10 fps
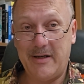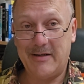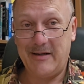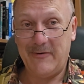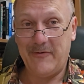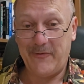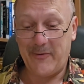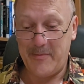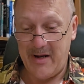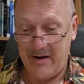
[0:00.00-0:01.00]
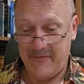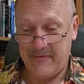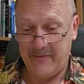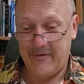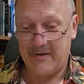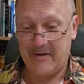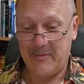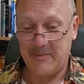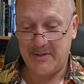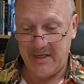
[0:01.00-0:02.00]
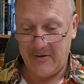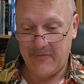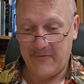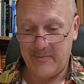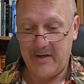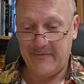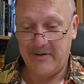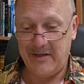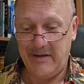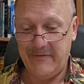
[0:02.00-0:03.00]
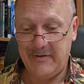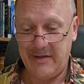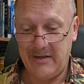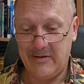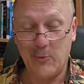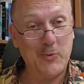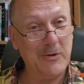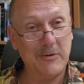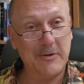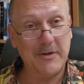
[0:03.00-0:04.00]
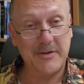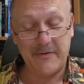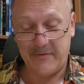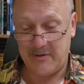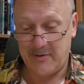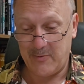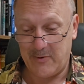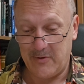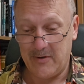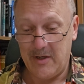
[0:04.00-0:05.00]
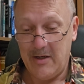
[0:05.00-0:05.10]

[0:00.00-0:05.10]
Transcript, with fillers: that gift from heaven that comes down from heaven, even in the wilderness of this world,